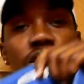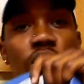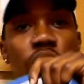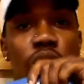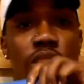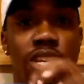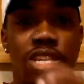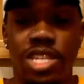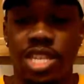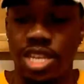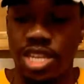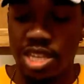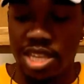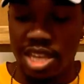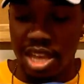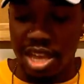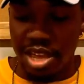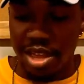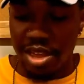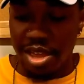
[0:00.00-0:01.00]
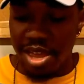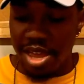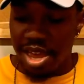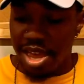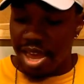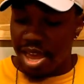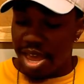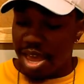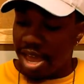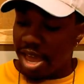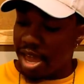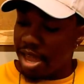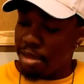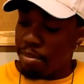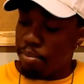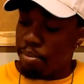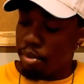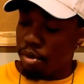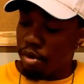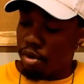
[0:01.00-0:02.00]
So this is a
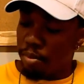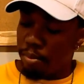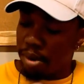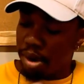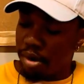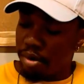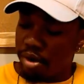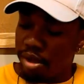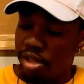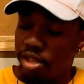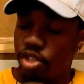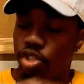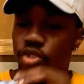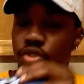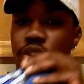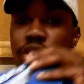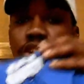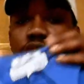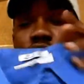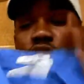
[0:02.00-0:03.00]
Burberry dress